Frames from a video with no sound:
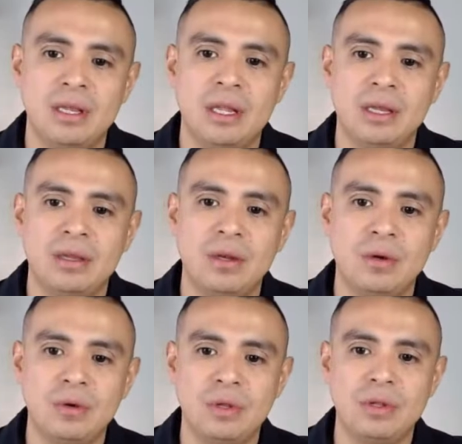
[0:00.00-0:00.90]
Like, you
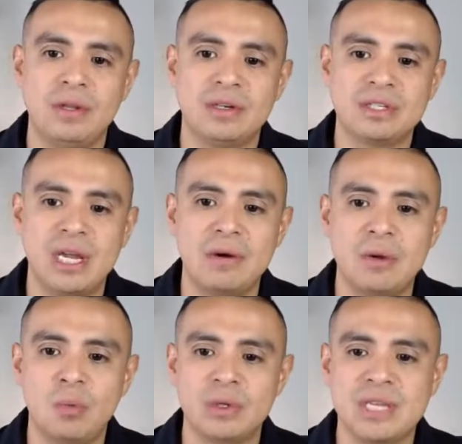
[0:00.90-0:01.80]
know, they're
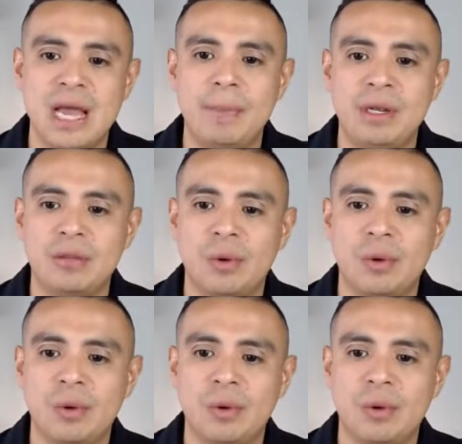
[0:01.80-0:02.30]
sharing what's happening